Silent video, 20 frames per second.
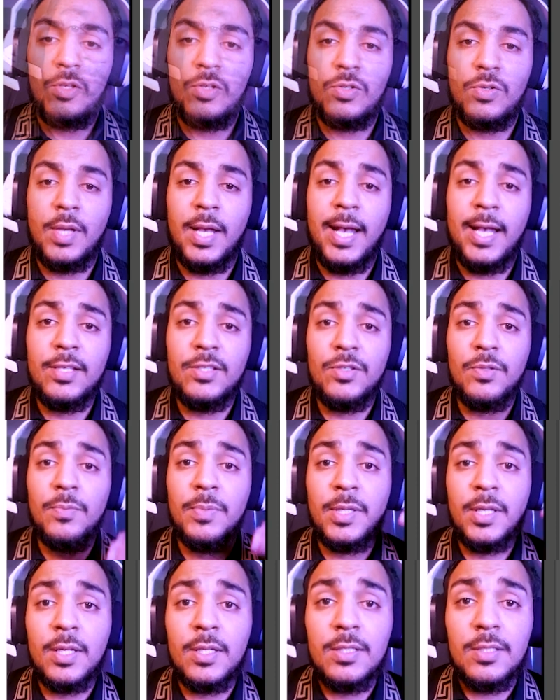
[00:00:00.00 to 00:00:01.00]
So as you
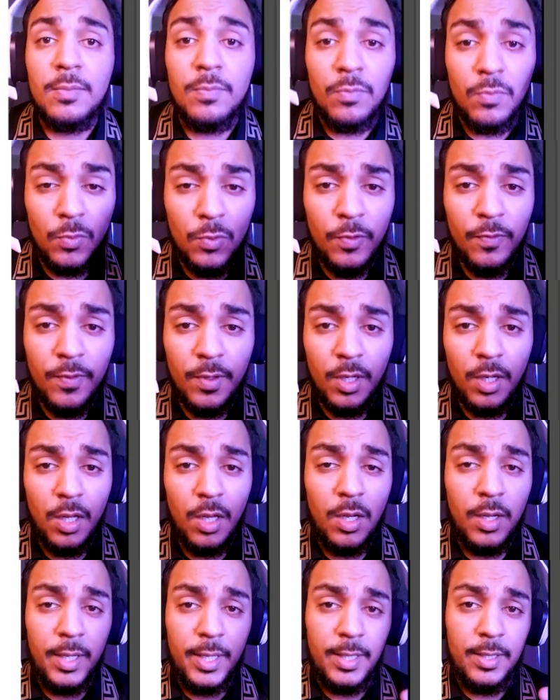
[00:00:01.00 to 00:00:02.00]
begin to move
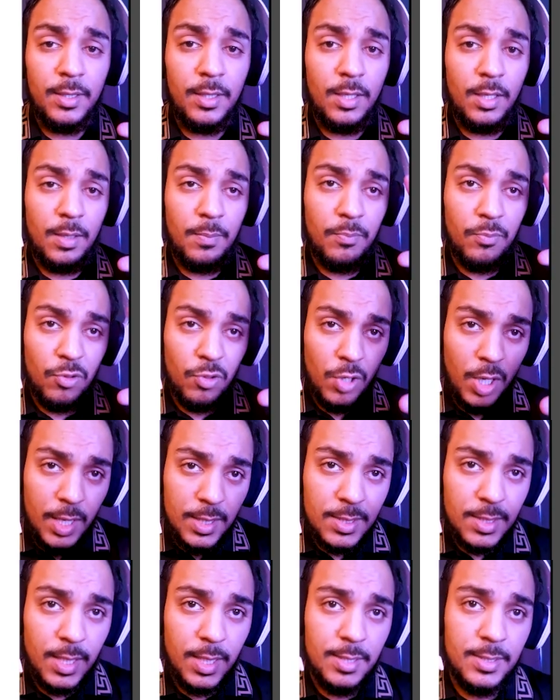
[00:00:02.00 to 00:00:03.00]
along in the
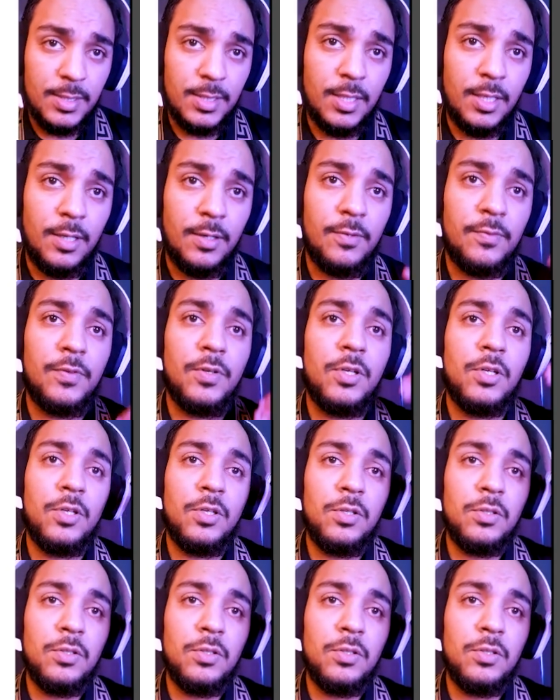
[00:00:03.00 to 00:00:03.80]
process of